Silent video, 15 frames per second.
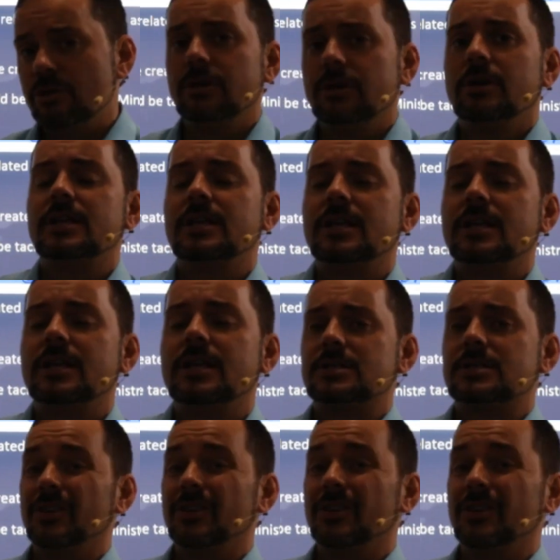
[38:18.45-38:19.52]

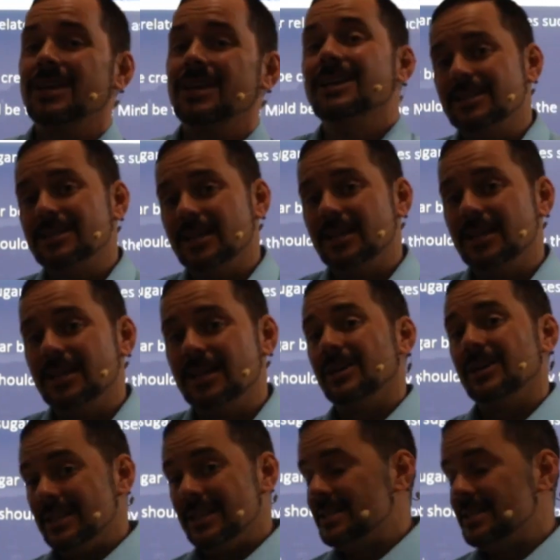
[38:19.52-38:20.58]
necessarily. Take the
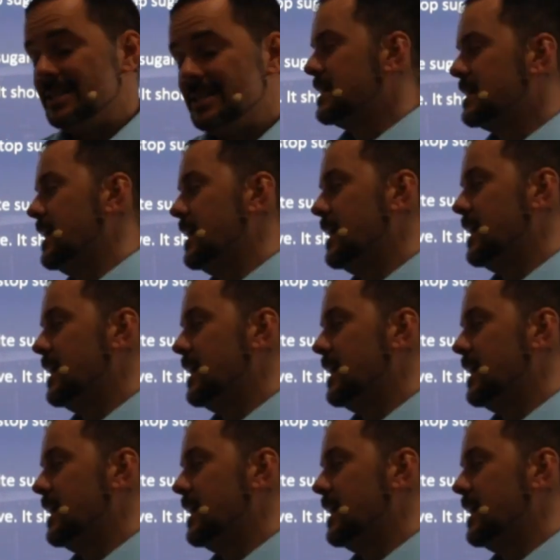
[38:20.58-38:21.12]
easy side. Here